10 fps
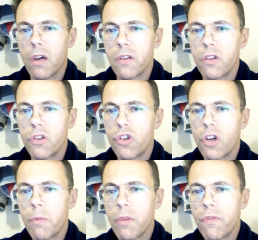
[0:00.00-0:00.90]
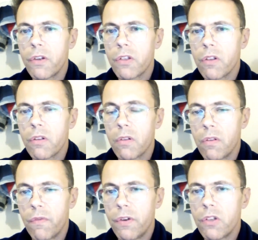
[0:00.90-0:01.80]
The gentleman, the first
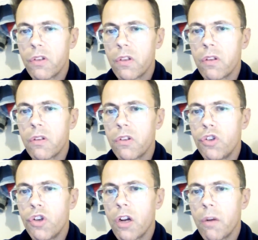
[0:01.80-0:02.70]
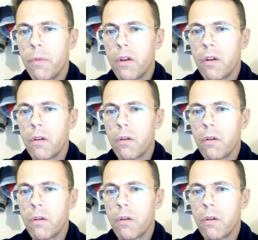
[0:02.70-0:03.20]
gentleman